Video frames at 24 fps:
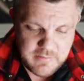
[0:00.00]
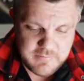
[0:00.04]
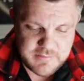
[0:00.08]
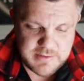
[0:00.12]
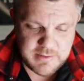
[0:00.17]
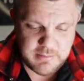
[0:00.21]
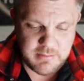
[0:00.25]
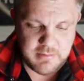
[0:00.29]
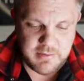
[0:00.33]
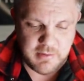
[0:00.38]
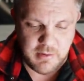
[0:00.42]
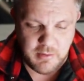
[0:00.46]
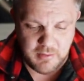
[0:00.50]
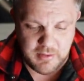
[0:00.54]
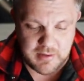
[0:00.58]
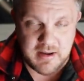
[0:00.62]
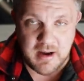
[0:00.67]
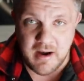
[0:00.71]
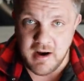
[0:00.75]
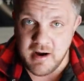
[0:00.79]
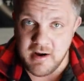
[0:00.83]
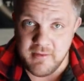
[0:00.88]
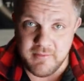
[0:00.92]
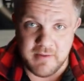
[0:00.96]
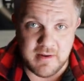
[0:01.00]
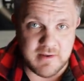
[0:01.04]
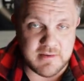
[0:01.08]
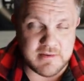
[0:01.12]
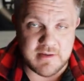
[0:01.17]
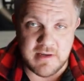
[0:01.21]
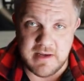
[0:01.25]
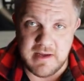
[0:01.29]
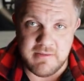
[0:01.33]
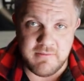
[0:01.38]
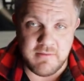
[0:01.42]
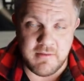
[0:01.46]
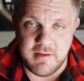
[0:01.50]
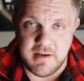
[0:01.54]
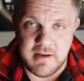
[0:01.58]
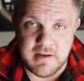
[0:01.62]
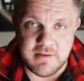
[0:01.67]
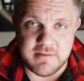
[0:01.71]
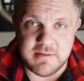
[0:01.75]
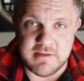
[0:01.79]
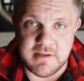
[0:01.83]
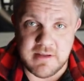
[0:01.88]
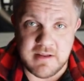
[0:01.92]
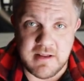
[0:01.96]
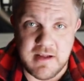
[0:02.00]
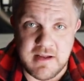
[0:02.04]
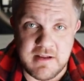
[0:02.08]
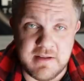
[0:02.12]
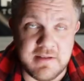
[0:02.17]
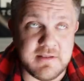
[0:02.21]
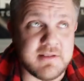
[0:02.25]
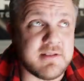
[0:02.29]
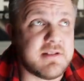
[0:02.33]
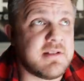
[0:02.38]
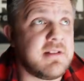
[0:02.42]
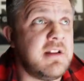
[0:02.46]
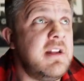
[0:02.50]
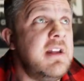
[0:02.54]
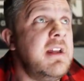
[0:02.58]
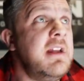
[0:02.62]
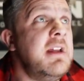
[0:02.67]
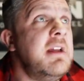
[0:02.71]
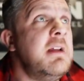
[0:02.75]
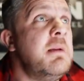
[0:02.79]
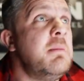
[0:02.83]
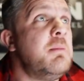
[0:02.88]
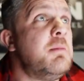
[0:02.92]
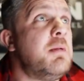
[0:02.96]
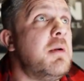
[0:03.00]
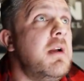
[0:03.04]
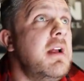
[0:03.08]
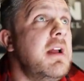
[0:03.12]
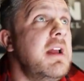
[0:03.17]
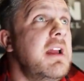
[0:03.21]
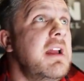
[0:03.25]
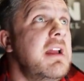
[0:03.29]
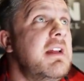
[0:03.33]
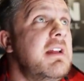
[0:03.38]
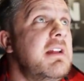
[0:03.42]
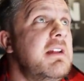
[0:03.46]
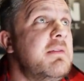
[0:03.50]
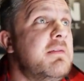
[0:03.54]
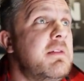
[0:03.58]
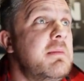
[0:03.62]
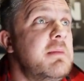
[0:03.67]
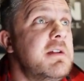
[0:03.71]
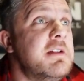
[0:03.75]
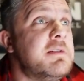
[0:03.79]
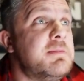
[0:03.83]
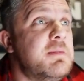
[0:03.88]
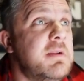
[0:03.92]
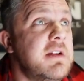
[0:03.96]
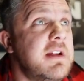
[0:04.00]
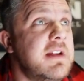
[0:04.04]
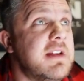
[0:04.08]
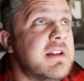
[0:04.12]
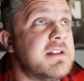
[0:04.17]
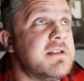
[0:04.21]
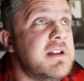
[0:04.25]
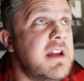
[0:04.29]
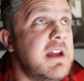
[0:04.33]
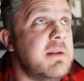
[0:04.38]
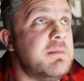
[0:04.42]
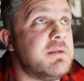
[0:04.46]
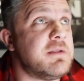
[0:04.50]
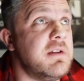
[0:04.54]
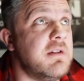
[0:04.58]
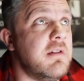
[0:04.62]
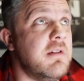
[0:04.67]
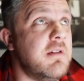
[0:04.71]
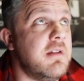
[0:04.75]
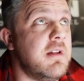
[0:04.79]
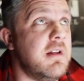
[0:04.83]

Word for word: See, with all the carvings and everything else like that, it's pretty for me. It's pretty exceptional.